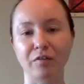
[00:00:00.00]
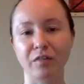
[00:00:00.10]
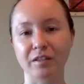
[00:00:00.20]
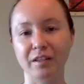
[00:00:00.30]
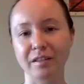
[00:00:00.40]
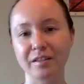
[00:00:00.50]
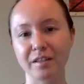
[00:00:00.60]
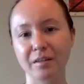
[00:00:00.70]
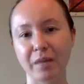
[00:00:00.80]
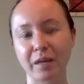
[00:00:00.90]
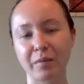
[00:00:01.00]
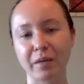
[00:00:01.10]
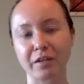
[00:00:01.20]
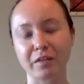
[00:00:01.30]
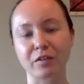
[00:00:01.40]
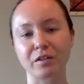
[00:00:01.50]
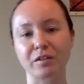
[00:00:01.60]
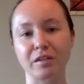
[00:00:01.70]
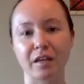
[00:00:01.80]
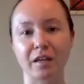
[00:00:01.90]
And it is going to make a big
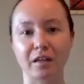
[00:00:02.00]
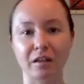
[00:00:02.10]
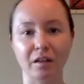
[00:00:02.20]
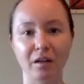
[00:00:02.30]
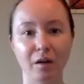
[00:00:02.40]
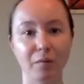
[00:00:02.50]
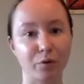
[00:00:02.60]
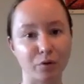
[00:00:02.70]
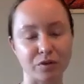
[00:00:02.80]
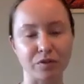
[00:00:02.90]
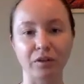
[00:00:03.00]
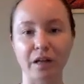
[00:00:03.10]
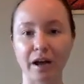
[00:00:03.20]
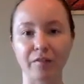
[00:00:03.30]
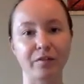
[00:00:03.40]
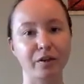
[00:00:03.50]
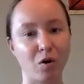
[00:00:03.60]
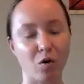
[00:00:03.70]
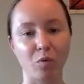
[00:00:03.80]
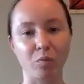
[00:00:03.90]
difference in personal life and
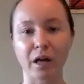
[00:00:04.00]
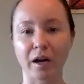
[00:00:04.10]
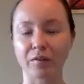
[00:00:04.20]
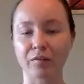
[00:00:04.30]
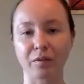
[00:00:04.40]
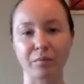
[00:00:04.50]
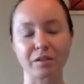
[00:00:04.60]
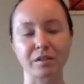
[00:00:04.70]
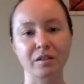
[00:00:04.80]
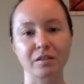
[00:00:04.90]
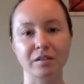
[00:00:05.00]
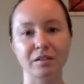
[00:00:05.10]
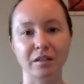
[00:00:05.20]
home life and business.